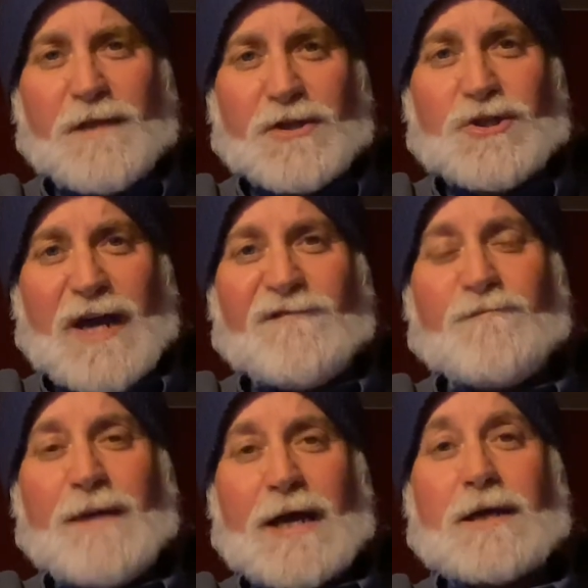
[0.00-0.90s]
the Jeff
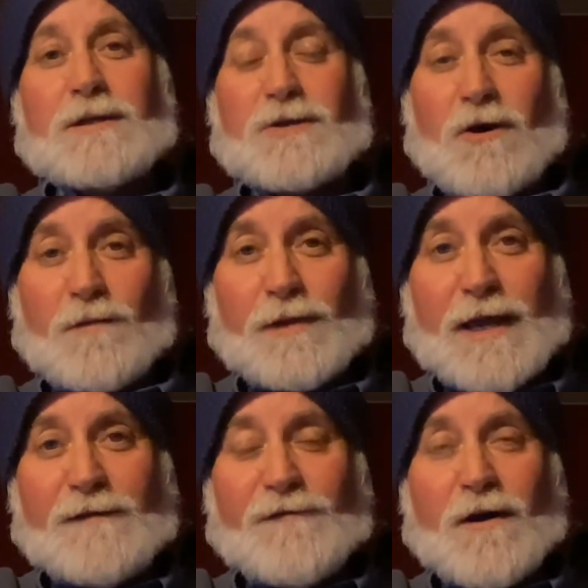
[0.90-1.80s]
Beck guitar
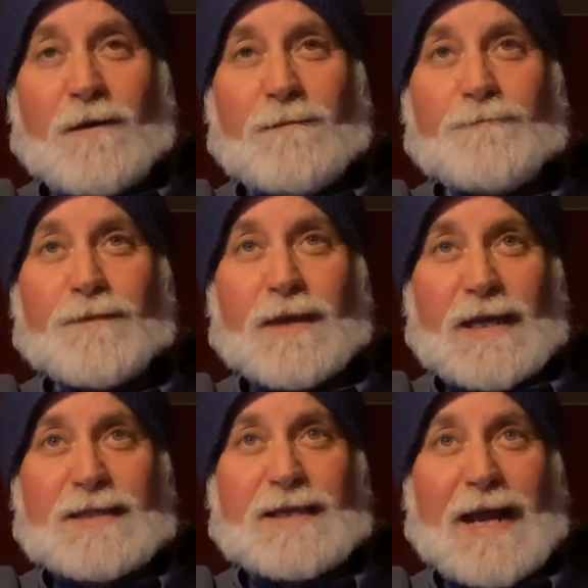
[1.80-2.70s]
playing from,
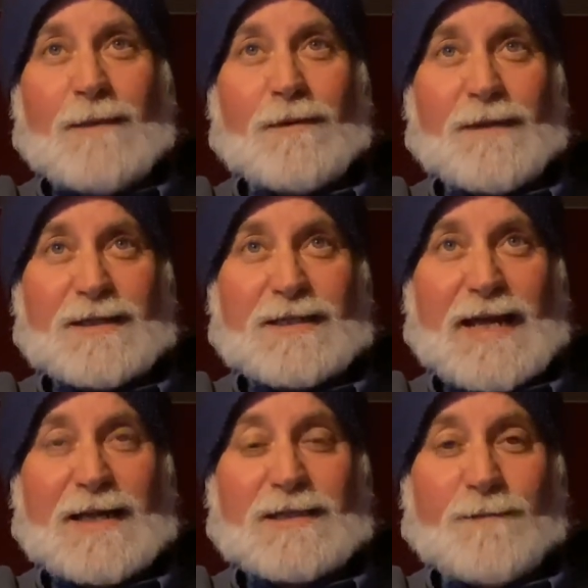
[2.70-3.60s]
is an album that
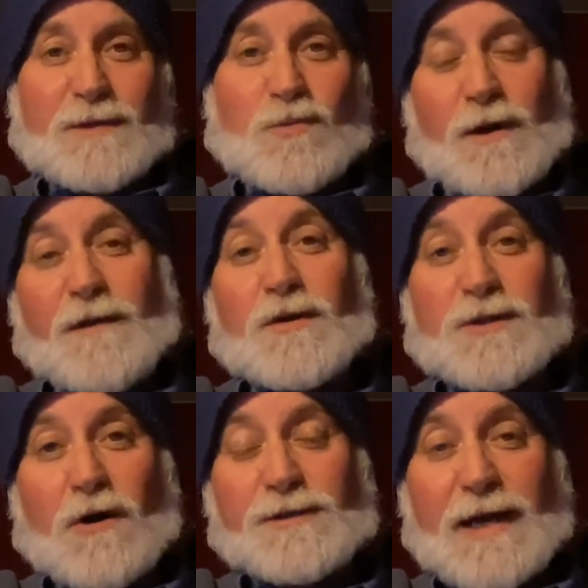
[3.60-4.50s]
stands up as one of those
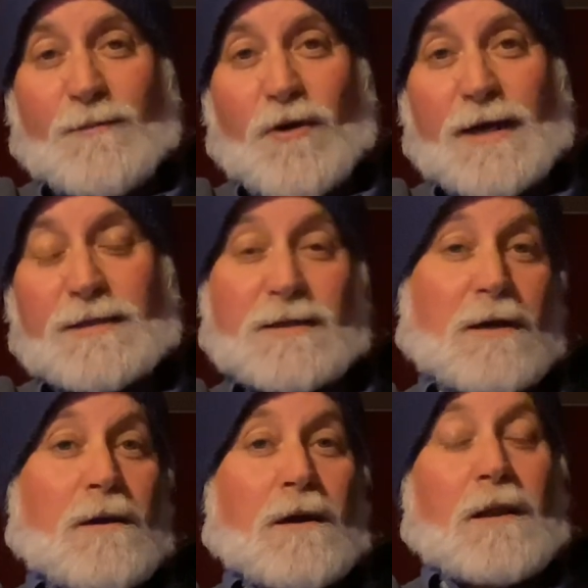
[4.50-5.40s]
all time greats.
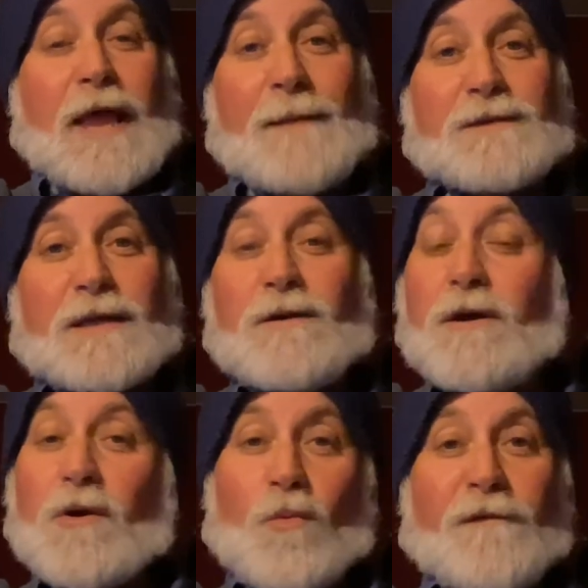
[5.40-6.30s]
Clapton
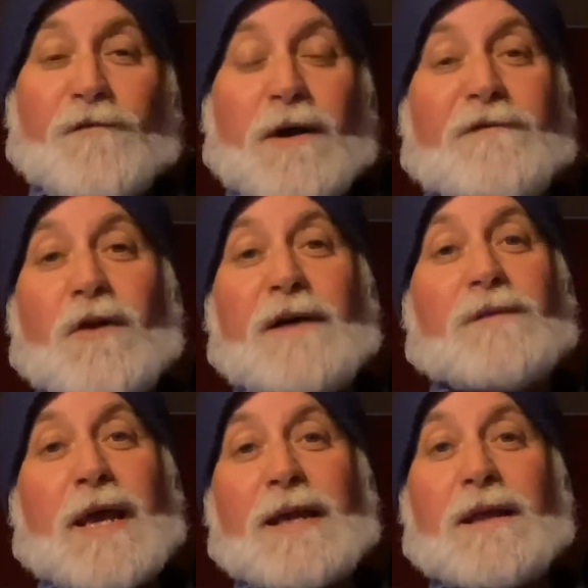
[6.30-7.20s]
will forever have
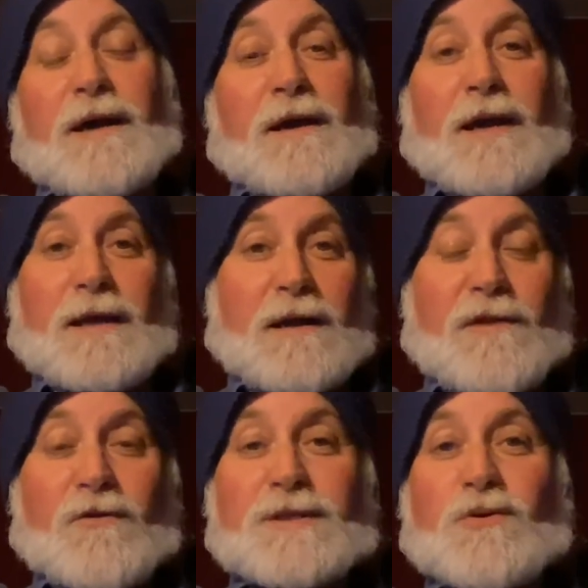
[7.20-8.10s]
Layla and
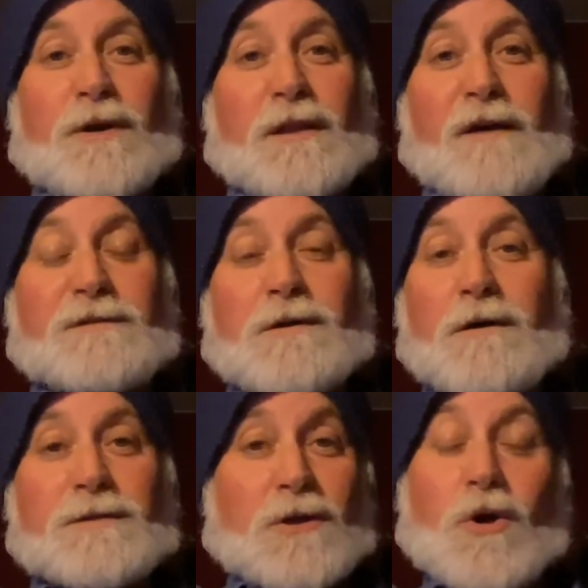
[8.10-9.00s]
other assorted love
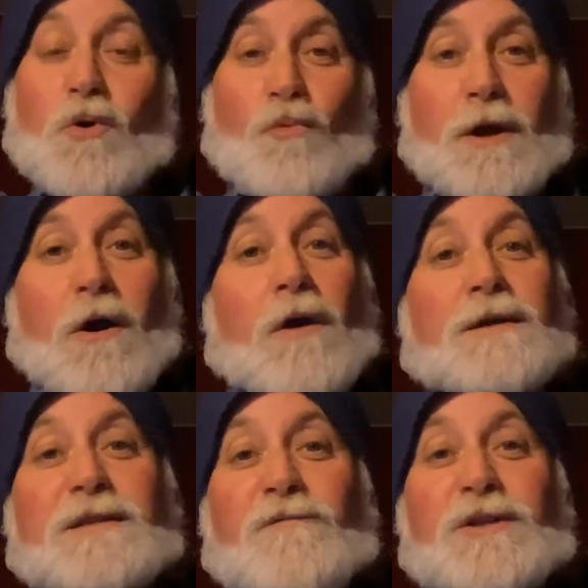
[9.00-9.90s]
songs.
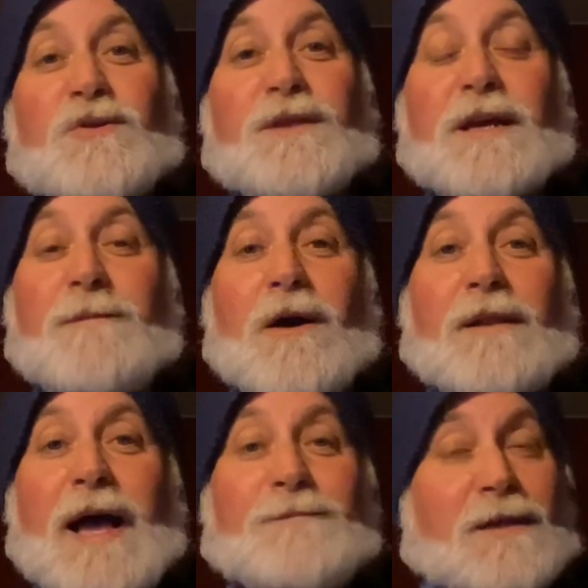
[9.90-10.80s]
Regardless of what you think about
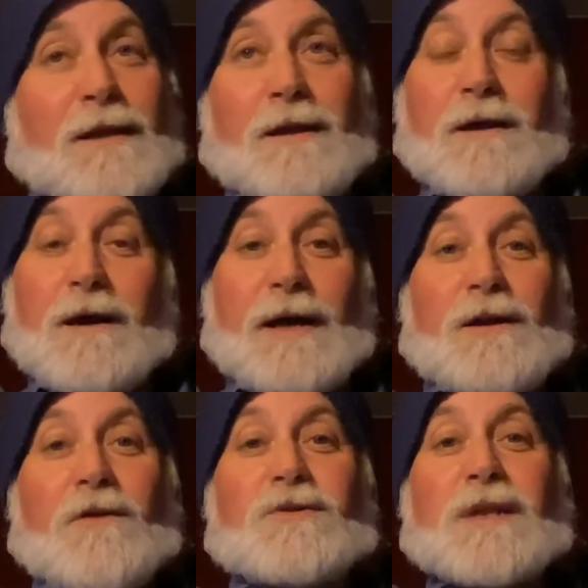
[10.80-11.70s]
Clapton, I
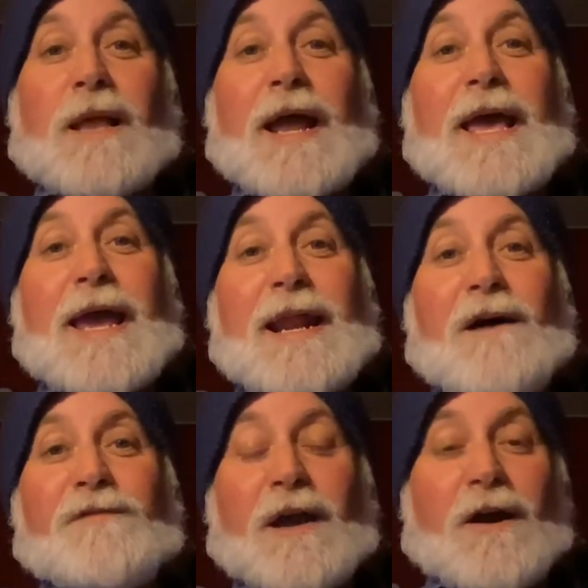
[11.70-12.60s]
know there's a lot of hate
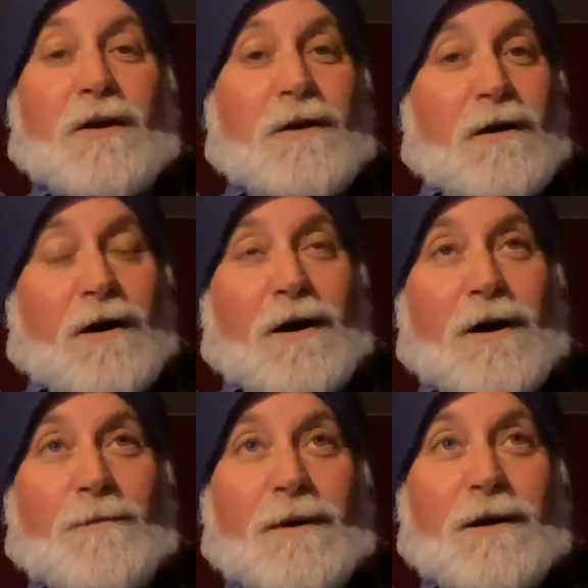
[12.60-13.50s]
out there,
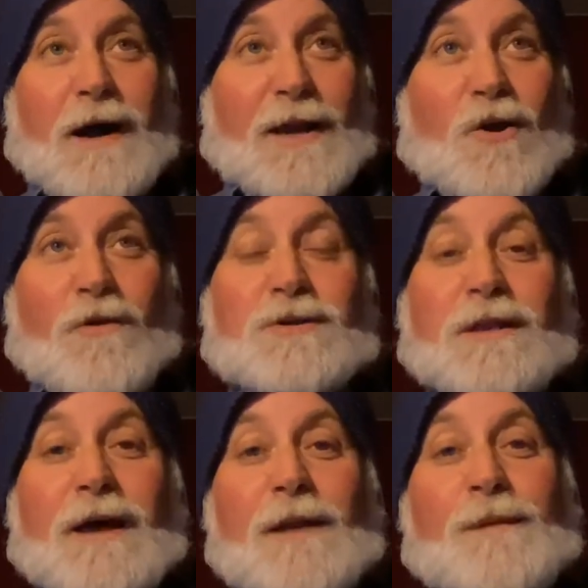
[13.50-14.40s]
um, I know there's a
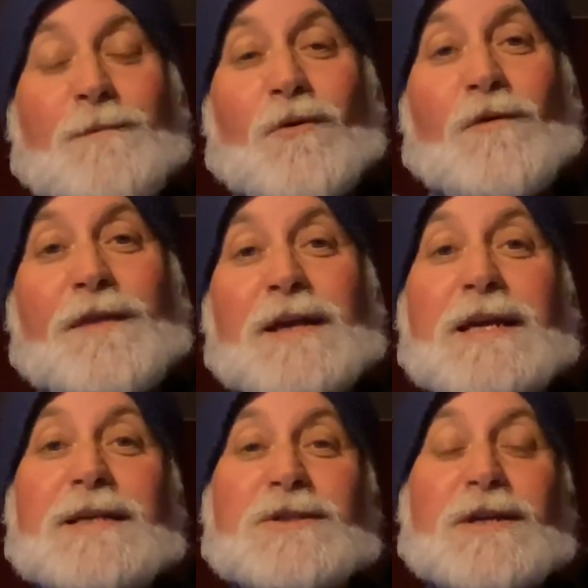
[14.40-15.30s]
lot of people who think
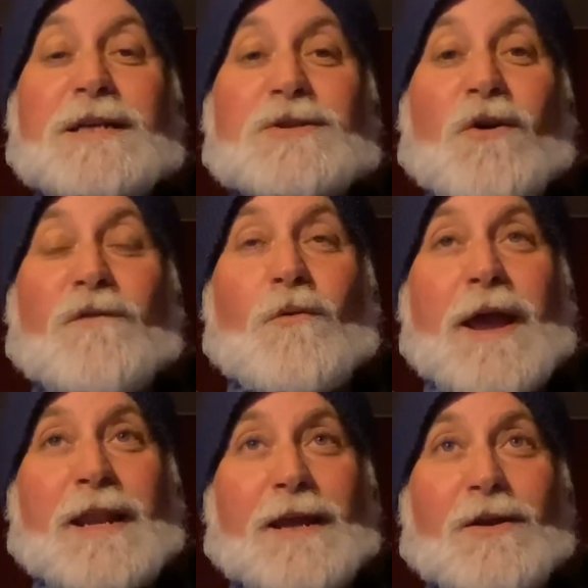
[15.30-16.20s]
he's he's
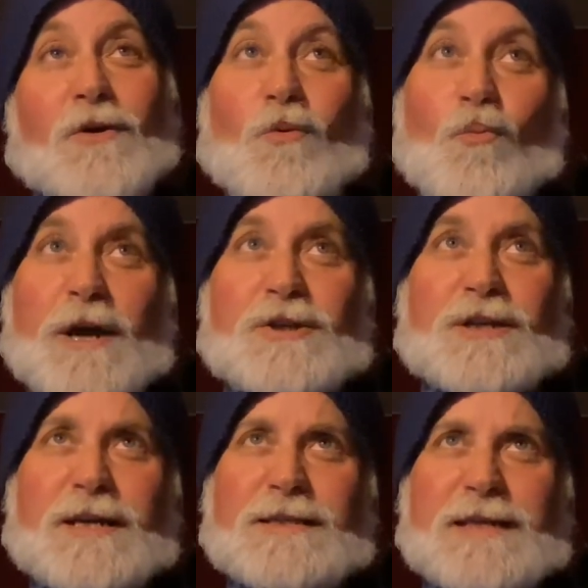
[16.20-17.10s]
overrated,
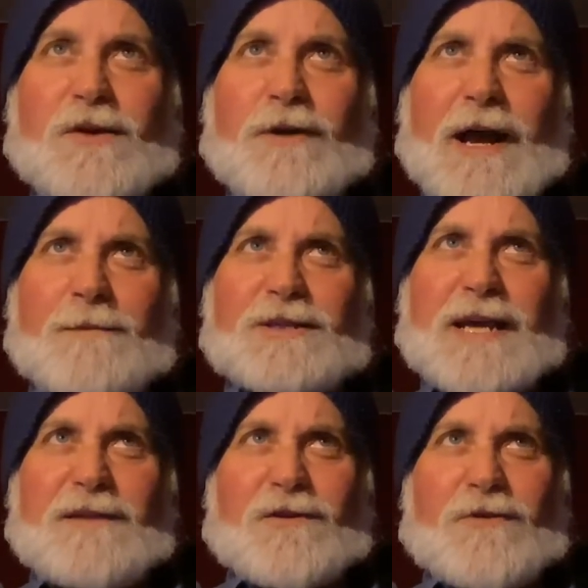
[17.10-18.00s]
which, considering how much
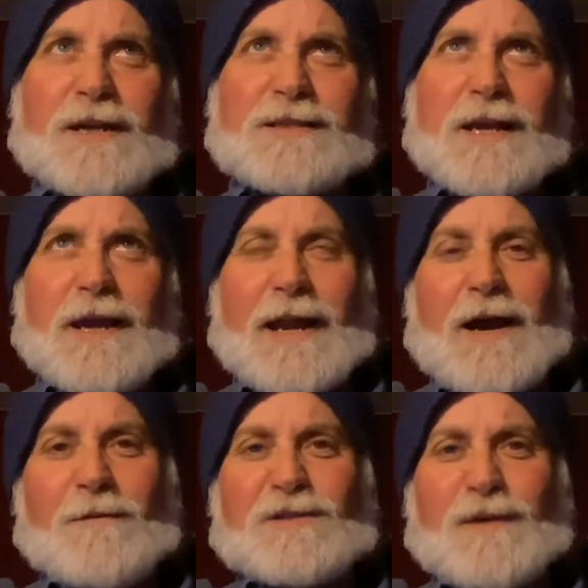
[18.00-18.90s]
hate there is and
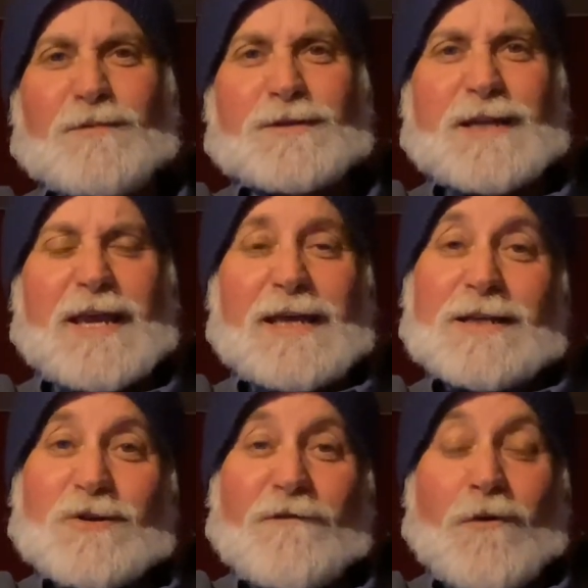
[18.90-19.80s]
how much people say he
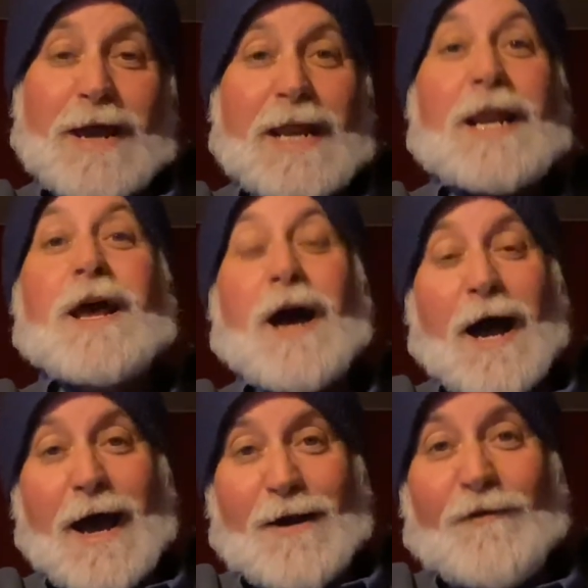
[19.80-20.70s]
is overrated,
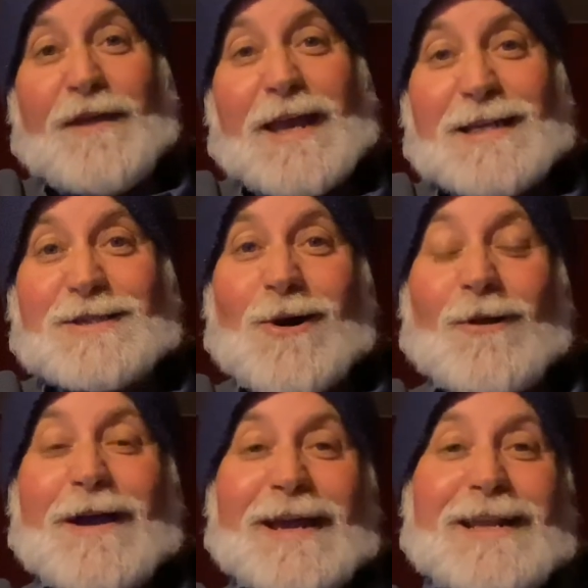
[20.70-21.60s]
I don't think he's
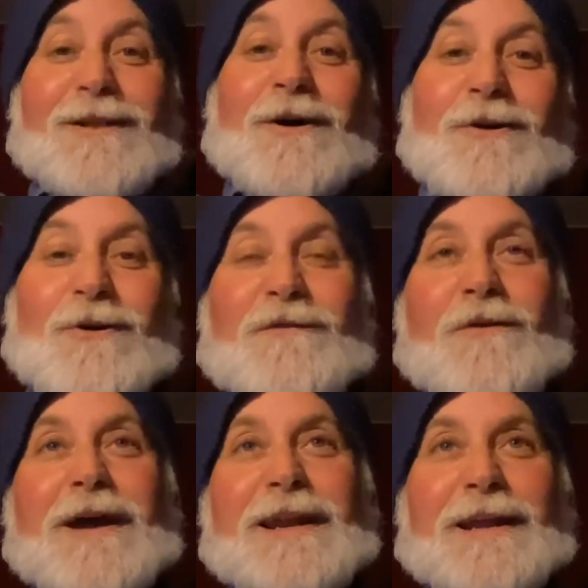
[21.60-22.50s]
no any longer
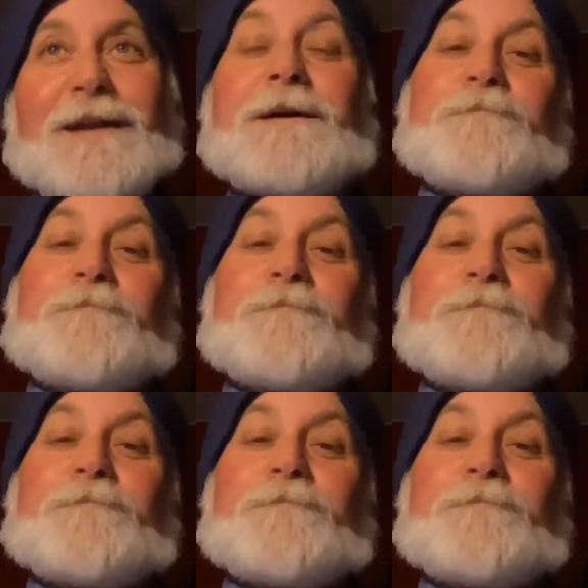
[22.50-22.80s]
overrated.